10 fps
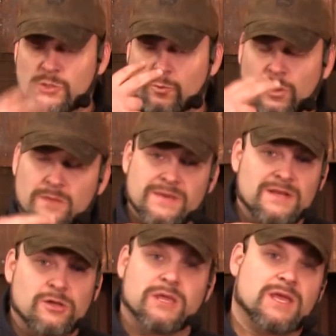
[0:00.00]
You want to be
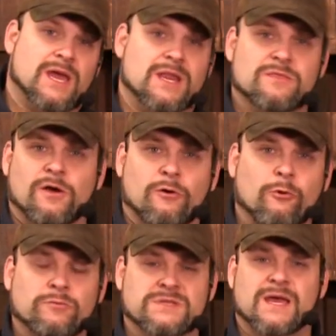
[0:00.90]
looking at it the
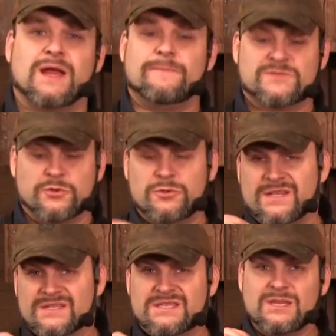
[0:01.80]
whole time so you
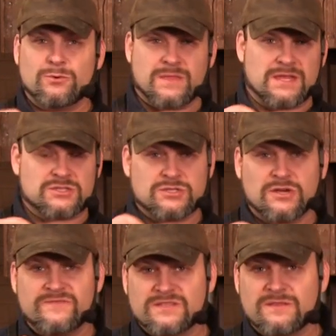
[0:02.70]
can see when that
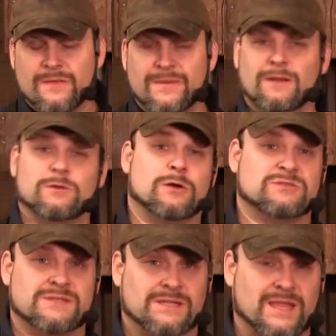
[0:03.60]
surface of that metal
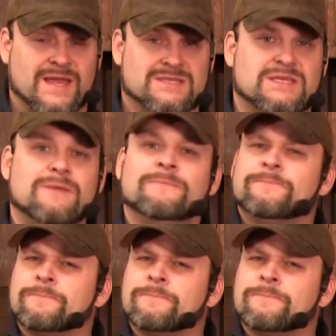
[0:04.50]
goes glassy.